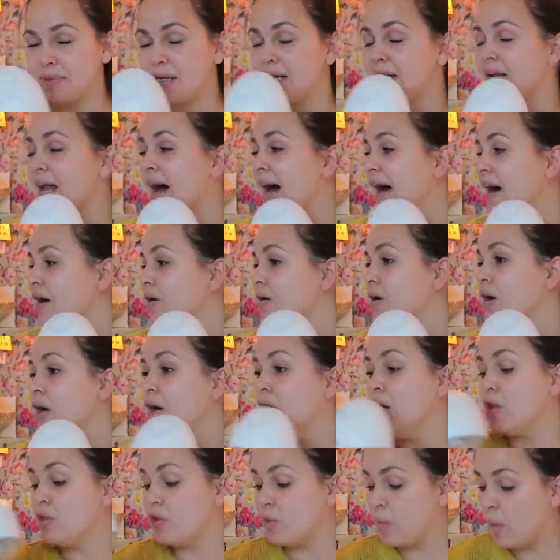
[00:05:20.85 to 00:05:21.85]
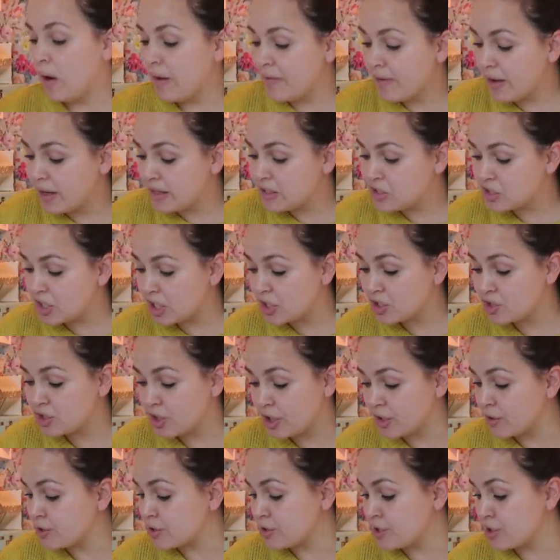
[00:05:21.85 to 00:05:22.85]
Now, the one I just
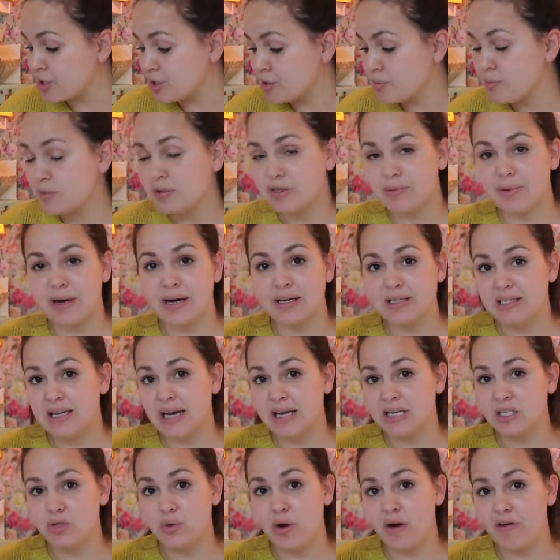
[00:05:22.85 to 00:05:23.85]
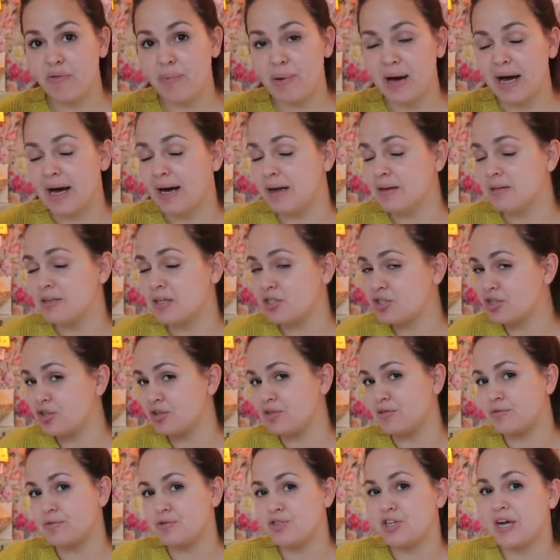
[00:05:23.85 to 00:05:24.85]
showed you was about 10, 12 pounds. I should
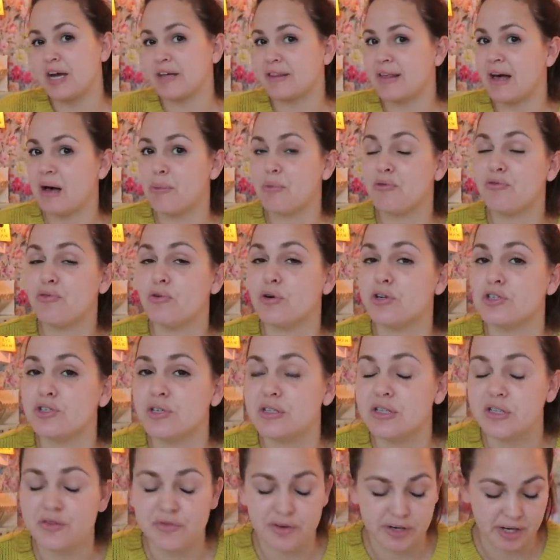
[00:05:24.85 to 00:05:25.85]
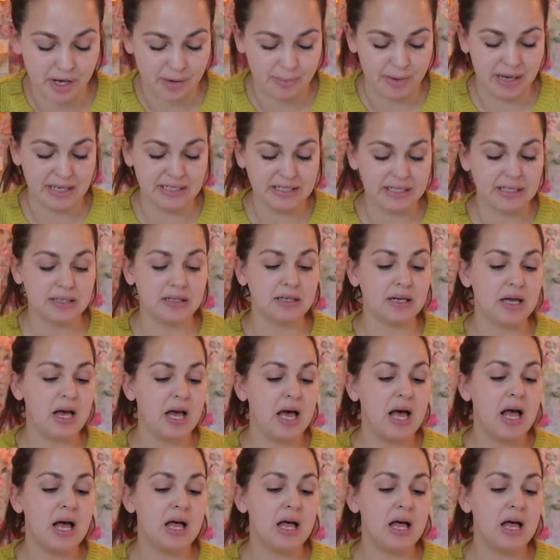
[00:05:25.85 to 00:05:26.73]
have checked that before doing this video, but I didn't.